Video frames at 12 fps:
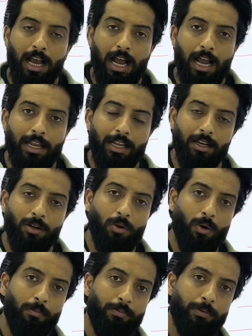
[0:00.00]
I can
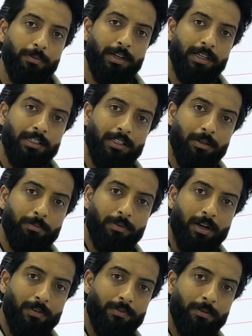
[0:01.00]
compromise a
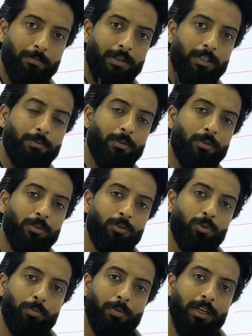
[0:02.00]
private beach because
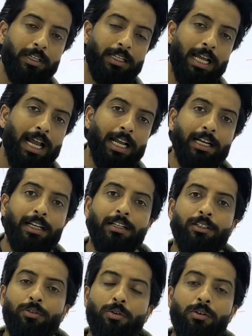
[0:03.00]
Dubai, the angle
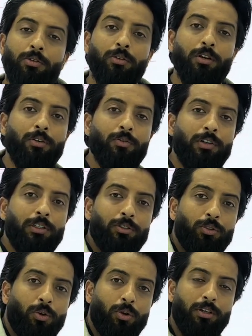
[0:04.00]
is not a
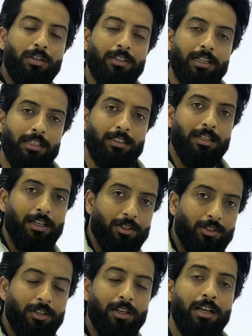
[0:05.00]
resort
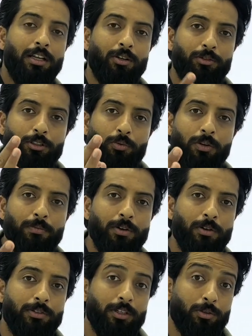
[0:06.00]
destination. Now, this is what I'm
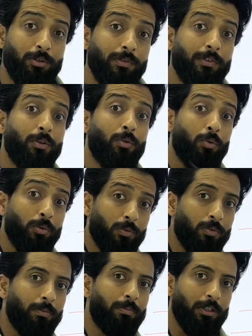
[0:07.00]
trying to say. Today, we're going
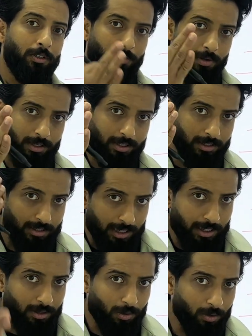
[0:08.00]
to a place to
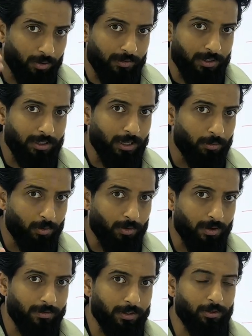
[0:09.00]
understand all of these
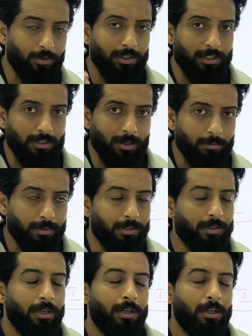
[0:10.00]
demographics, okay, these numbers.